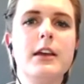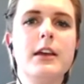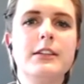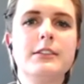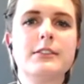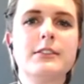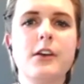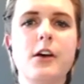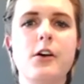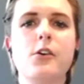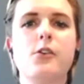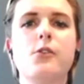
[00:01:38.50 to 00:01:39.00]

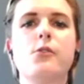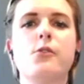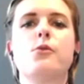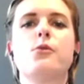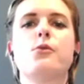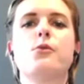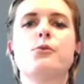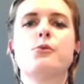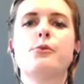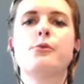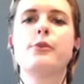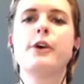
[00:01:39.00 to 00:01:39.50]

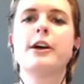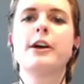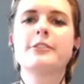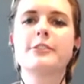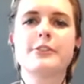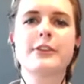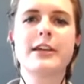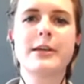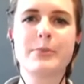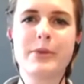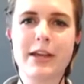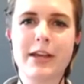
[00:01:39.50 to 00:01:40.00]
So what do
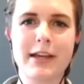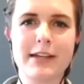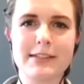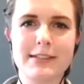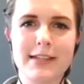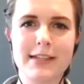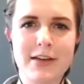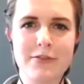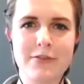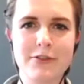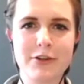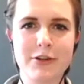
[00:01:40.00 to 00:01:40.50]
A P Is
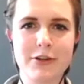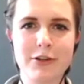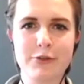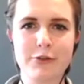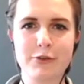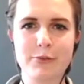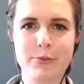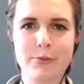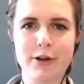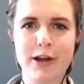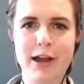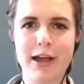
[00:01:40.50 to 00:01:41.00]
have to do
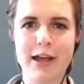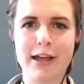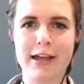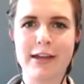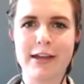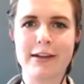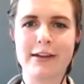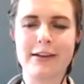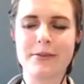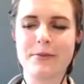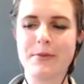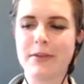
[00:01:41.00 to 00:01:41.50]
with
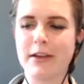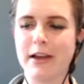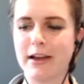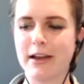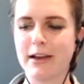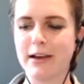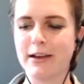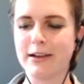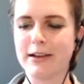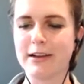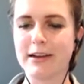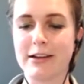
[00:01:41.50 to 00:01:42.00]
Pride uh,
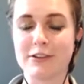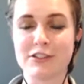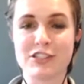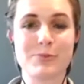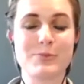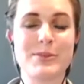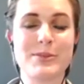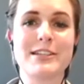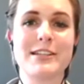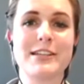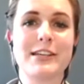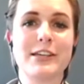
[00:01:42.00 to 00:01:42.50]
and L G B
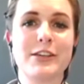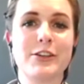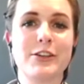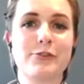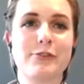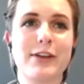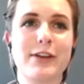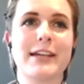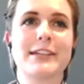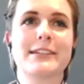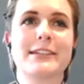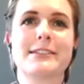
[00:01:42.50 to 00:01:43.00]
T Q
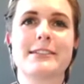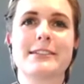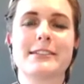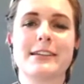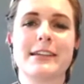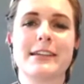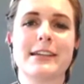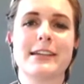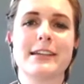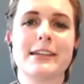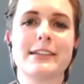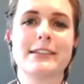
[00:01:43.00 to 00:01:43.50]
rights
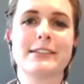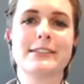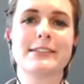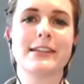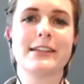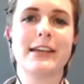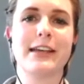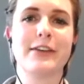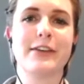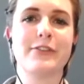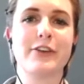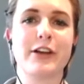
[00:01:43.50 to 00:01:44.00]
is
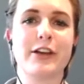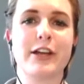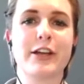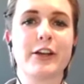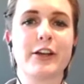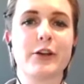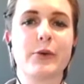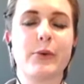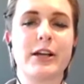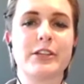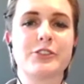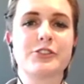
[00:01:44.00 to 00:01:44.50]
a very good
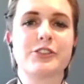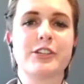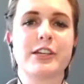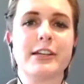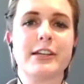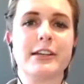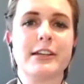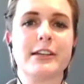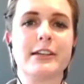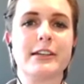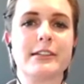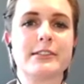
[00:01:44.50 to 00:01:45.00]

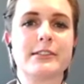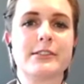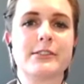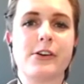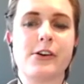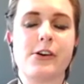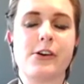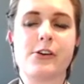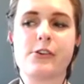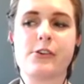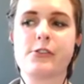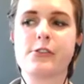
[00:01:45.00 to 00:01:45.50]
question.
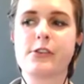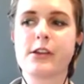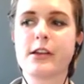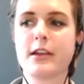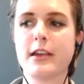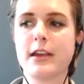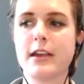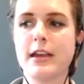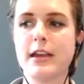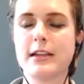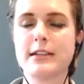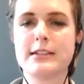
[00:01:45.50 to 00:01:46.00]
So
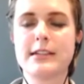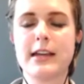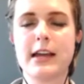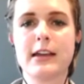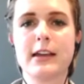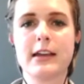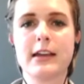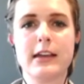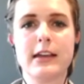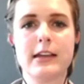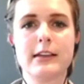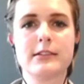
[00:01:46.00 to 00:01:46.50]
tech
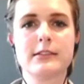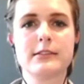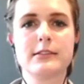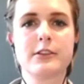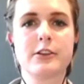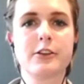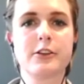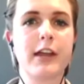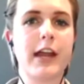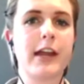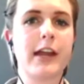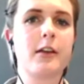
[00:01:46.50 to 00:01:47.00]
is
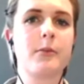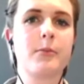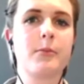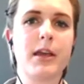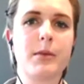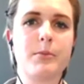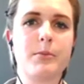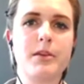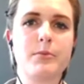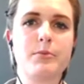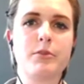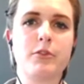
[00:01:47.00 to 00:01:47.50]
created by
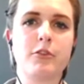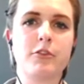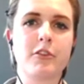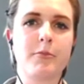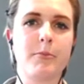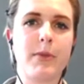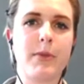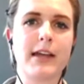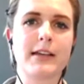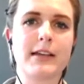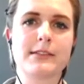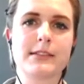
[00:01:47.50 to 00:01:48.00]
people with
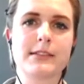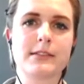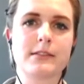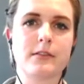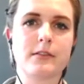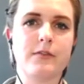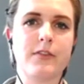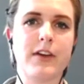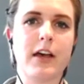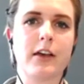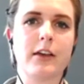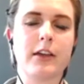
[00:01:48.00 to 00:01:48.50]
biases
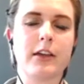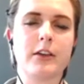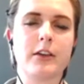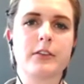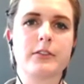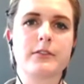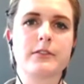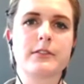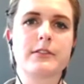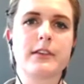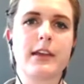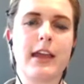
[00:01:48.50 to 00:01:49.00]
and
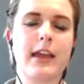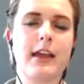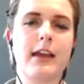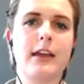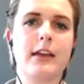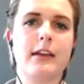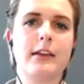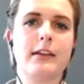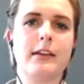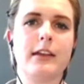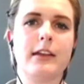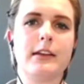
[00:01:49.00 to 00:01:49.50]
values,
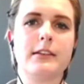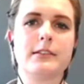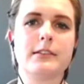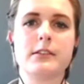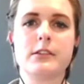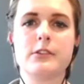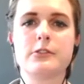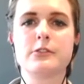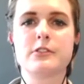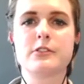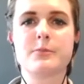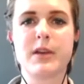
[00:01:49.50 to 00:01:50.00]
and it is
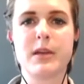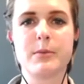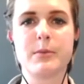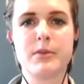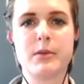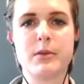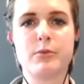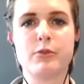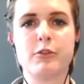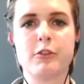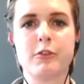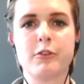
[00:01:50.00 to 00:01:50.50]
used by
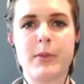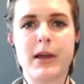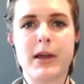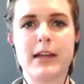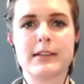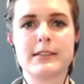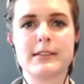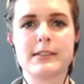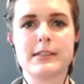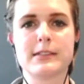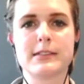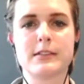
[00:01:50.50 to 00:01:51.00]
people with
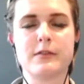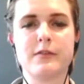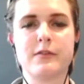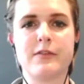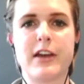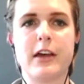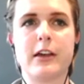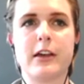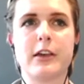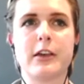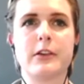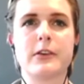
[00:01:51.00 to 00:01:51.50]
biases and
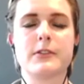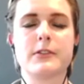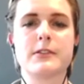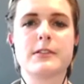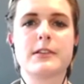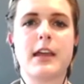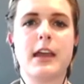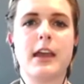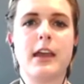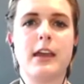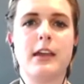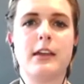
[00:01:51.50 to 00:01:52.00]
values,
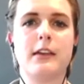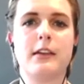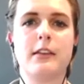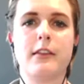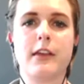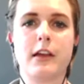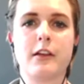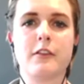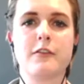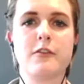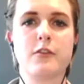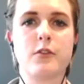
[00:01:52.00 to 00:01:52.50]
and
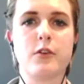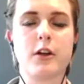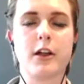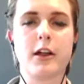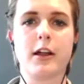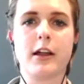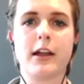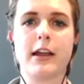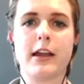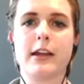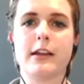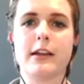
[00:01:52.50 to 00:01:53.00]

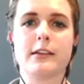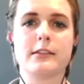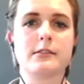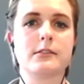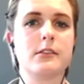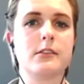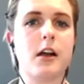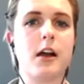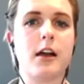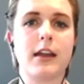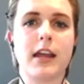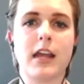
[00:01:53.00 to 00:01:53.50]
therefore it is
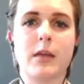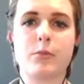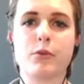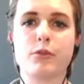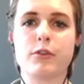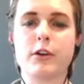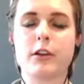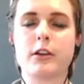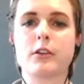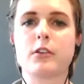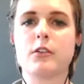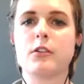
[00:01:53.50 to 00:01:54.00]
not
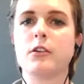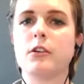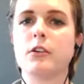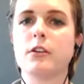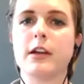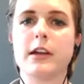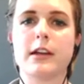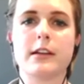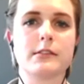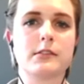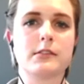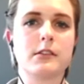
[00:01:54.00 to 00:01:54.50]
apolitical,
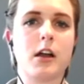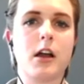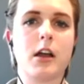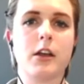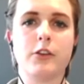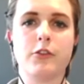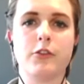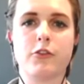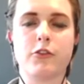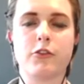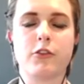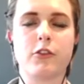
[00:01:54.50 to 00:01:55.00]
it is not
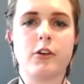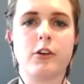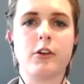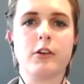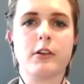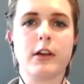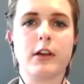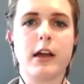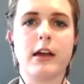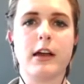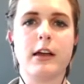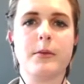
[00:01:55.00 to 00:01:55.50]
neutral.
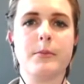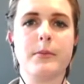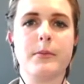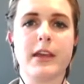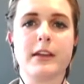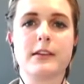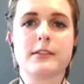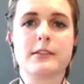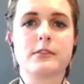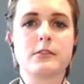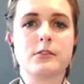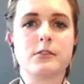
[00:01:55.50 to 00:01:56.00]
Um,
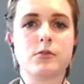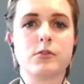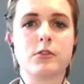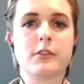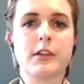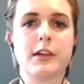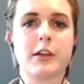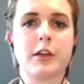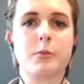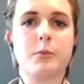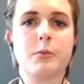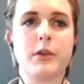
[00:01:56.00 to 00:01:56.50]
it is a tool
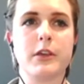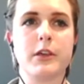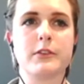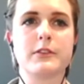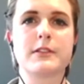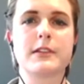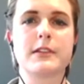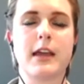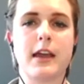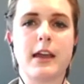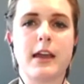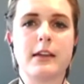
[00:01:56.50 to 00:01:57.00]
that can be
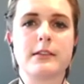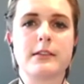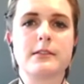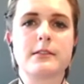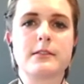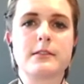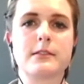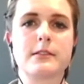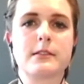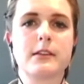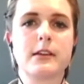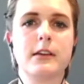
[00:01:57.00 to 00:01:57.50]
used to
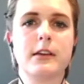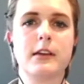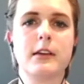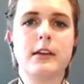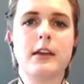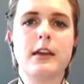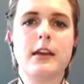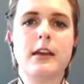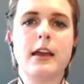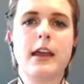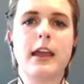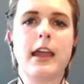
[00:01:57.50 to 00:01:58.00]
ends.
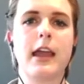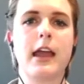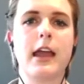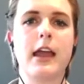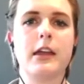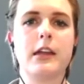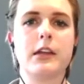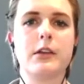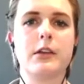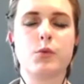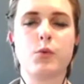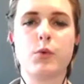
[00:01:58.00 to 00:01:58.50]

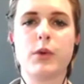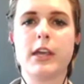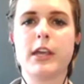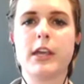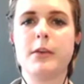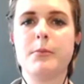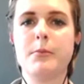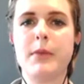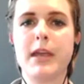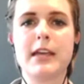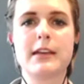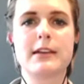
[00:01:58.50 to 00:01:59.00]
And we
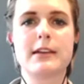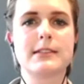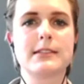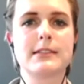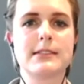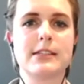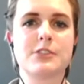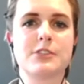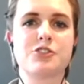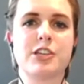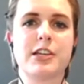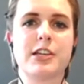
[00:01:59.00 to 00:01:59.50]
make
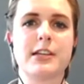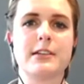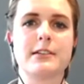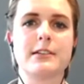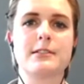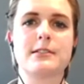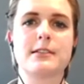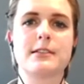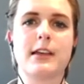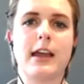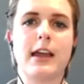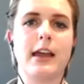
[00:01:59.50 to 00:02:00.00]

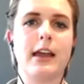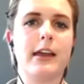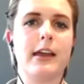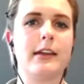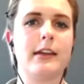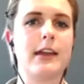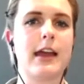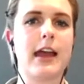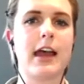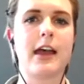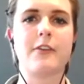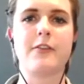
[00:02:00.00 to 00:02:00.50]
decisions
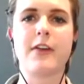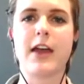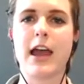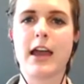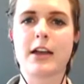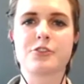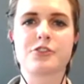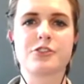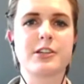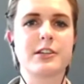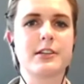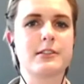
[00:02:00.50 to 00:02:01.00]
and have
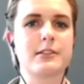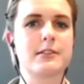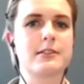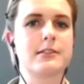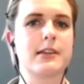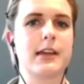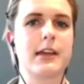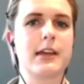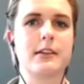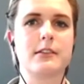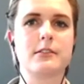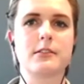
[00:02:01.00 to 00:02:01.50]
actions
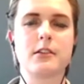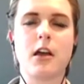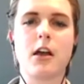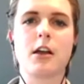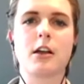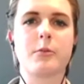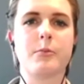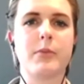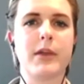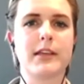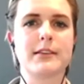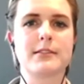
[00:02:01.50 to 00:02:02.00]
and
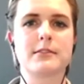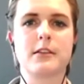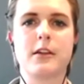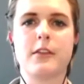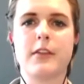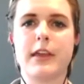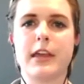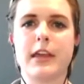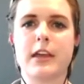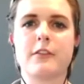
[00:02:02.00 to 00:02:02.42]
talk based on the